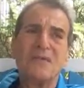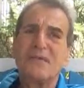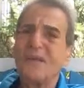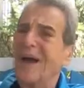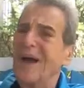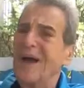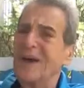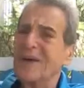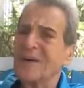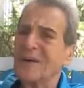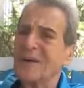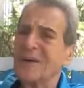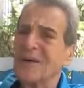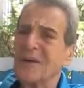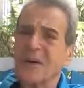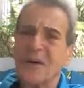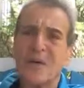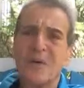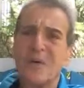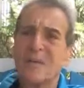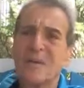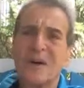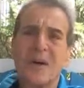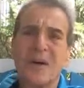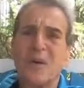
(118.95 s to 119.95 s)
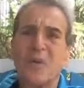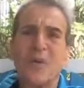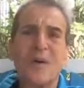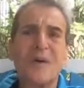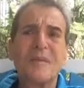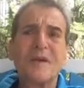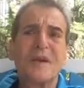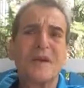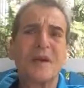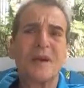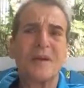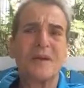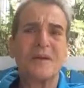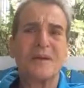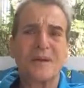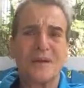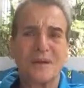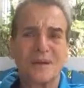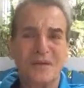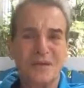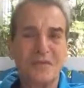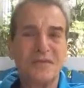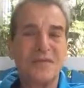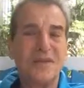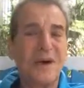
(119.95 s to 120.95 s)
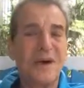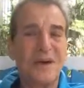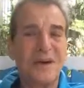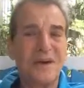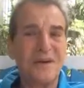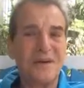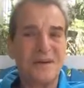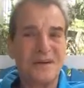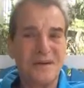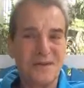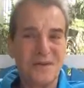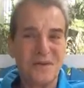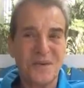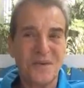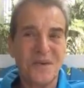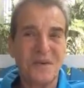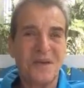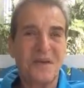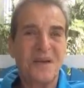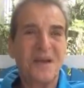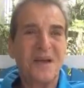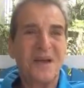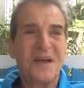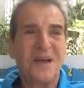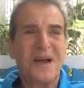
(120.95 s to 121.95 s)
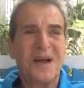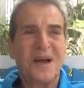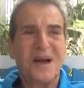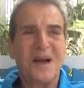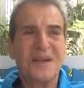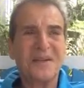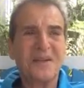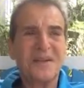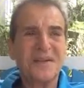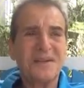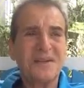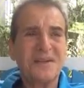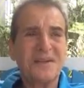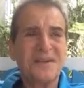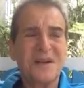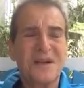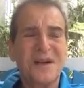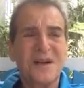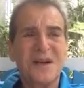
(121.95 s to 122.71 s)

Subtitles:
fighter. You know, I mean, all women learn to fight in Israel. This is